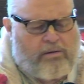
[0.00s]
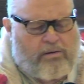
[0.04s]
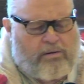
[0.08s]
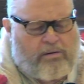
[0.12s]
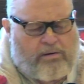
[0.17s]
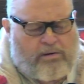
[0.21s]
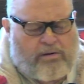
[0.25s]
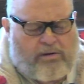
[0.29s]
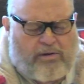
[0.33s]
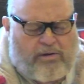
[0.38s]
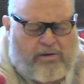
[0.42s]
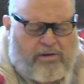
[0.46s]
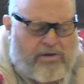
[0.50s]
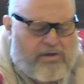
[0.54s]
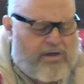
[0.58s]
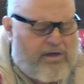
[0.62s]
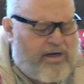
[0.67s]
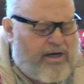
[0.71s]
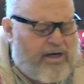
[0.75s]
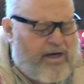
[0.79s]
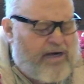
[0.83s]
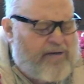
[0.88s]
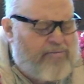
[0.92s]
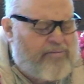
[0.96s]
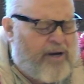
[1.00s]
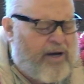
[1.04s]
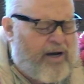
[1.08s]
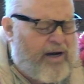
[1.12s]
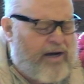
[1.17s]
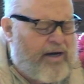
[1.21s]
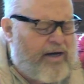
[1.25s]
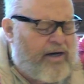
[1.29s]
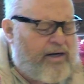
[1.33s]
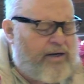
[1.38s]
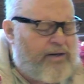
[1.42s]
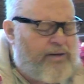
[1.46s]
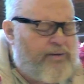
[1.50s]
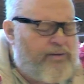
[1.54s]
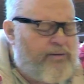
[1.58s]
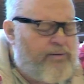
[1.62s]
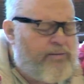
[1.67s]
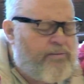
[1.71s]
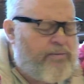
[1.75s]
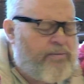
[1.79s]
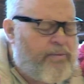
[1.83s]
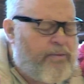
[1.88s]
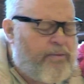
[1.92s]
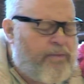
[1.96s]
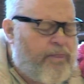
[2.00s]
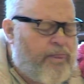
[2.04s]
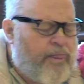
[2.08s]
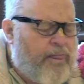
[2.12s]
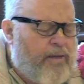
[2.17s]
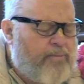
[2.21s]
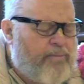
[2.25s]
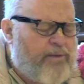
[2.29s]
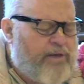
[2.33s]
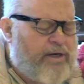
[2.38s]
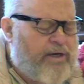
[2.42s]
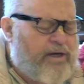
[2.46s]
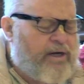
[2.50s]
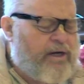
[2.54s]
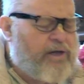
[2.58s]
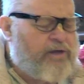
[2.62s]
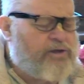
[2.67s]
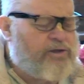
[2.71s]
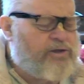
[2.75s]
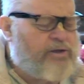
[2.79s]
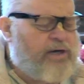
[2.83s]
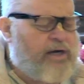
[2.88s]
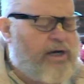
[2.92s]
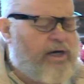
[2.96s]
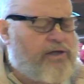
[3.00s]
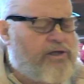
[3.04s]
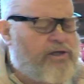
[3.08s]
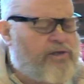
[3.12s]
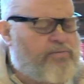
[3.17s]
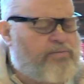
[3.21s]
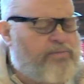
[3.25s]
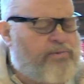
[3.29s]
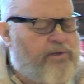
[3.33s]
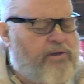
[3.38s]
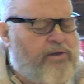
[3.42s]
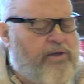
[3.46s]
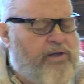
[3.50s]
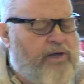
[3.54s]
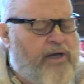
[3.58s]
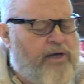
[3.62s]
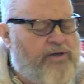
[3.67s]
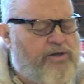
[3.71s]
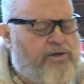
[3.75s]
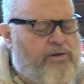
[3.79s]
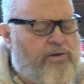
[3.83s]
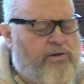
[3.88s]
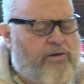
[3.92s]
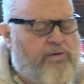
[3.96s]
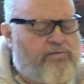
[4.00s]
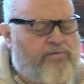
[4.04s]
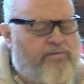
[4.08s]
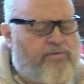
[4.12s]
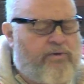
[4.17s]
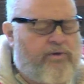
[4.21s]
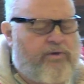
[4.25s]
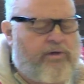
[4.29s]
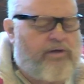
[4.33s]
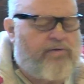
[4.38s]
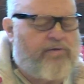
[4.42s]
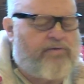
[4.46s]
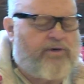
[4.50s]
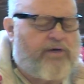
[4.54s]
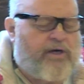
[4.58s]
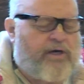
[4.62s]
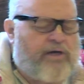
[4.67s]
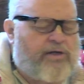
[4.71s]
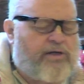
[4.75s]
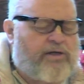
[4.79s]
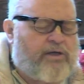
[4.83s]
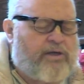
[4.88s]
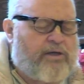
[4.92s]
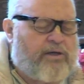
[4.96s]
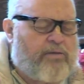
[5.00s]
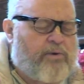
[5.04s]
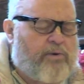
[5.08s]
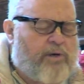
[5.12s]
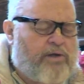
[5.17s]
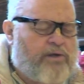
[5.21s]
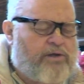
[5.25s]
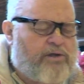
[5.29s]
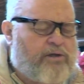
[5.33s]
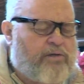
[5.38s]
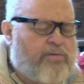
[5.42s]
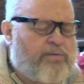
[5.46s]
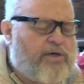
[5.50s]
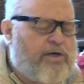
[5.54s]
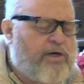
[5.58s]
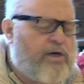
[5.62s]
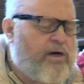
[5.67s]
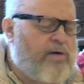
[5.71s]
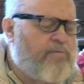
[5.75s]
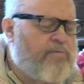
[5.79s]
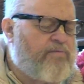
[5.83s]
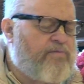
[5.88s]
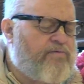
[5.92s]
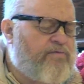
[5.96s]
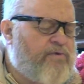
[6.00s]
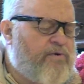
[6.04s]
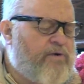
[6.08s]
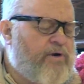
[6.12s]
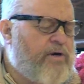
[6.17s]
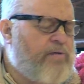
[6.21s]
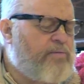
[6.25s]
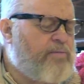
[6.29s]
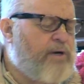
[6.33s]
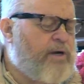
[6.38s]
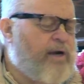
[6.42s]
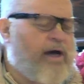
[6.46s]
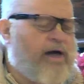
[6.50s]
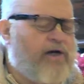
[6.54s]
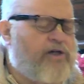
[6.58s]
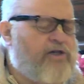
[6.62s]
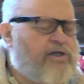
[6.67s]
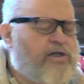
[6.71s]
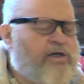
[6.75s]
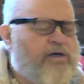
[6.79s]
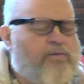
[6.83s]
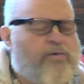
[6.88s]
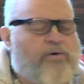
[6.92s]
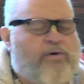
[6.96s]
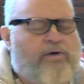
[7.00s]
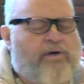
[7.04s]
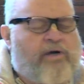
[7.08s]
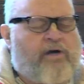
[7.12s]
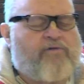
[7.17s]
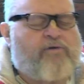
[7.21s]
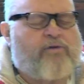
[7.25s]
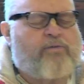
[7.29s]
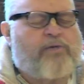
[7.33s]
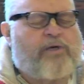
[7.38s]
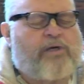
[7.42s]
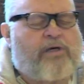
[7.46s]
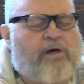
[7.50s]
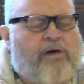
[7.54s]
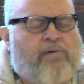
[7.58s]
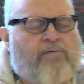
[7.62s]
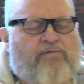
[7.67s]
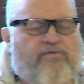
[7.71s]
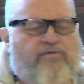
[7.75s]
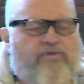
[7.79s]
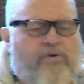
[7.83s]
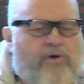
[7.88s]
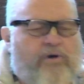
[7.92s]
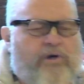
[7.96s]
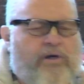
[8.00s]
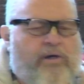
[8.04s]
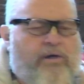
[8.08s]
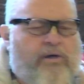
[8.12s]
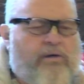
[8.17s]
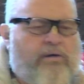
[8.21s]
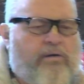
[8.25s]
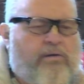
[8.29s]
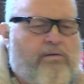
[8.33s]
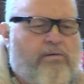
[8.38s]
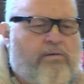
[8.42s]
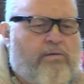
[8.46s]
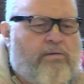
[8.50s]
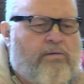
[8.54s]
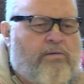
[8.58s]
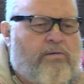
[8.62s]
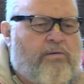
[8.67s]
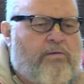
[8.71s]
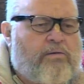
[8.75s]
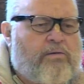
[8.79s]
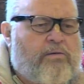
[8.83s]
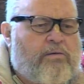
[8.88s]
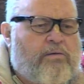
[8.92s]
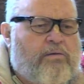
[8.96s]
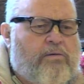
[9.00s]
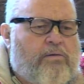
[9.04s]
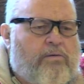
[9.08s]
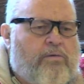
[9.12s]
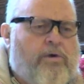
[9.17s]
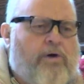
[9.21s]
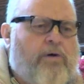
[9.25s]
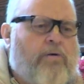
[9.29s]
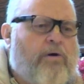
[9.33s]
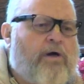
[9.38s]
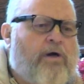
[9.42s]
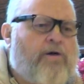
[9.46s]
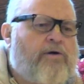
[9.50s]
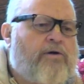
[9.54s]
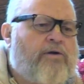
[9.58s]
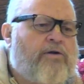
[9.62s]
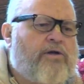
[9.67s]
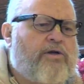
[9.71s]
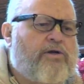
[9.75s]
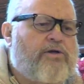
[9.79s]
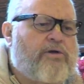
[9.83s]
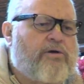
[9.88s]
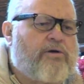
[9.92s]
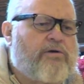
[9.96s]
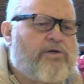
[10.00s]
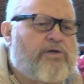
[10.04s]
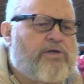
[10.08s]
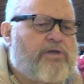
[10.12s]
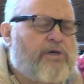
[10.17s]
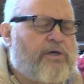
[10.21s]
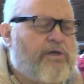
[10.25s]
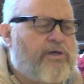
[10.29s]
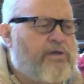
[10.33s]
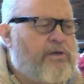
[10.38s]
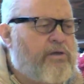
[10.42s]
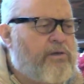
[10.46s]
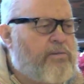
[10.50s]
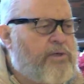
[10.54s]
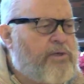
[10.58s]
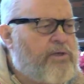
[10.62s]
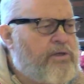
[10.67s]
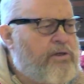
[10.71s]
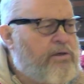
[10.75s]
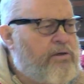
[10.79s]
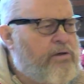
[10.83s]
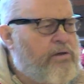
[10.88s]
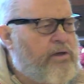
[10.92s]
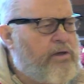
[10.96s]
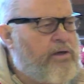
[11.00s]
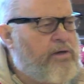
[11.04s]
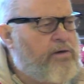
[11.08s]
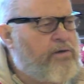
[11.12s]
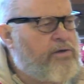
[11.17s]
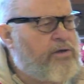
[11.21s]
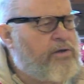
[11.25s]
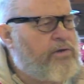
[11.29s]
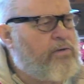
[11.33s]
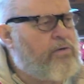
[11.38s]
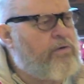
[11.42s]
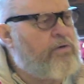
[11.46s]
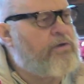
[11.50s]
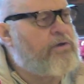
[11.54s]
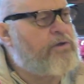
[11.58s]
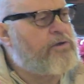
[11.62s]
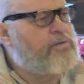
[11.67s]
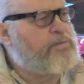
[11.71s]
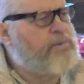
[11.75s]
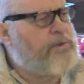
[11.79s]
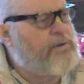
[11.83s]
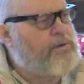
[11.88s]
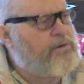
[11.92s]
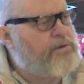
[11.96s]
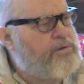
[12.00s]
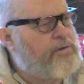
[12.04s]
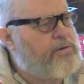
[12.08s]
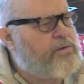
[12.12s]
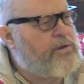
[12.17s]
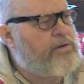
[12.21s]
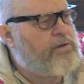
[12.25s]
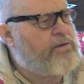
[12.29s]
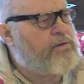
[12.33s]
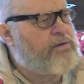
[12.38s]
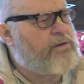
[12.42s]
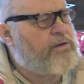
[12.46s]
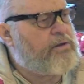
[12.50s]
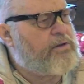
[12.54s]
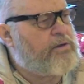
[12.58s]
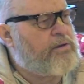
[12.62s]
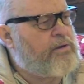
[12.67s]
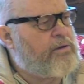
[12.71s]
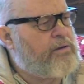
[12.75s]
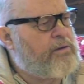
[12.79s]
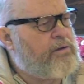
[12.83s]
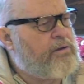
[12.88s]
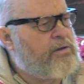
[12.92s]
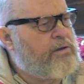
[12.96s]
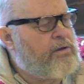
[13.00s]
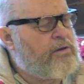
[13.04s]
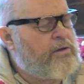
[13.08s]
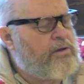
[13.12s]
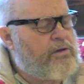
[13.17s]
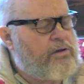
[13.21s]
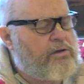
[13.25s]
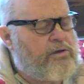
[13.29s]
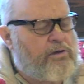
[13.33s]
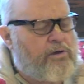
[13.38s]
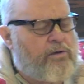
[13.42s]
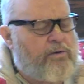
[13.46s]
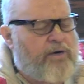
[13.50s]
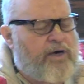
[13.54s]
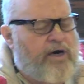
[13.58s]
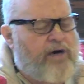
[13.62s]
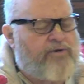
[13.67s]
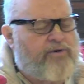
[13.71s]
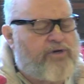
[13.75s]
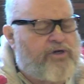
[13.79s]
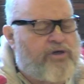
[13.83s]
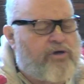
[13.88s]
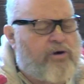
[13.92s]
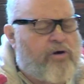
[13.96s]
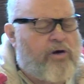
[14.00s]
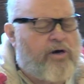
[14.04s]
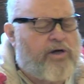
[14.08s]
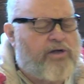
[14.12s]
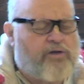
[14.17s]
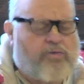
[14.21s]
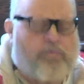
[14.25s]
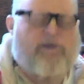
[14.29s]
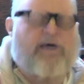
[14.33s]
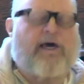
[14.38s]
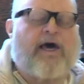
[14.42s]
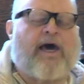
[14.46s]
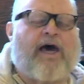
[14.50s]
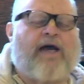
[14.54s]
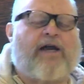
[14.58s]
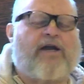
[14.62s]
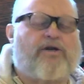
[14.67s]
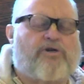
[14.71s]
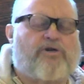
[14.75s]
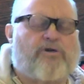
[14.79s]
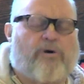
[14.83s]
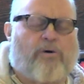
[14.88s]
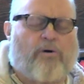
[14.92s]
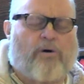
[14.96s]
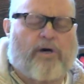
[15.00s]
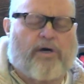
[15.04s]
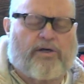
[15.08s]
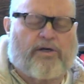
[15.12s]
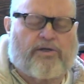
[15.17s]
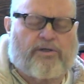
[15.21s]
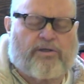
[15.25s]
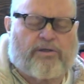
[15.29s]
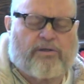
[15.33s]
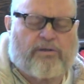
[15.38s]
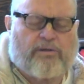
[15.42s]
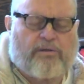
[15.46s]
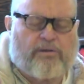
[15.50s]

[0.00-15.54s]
So this is again Maya. Because yes, the nature of the living entity wants to become free, but actually we'll never become free. We're under the jurisdiction of the material energy or the spiritual energy. So we have a choice. We had a choice.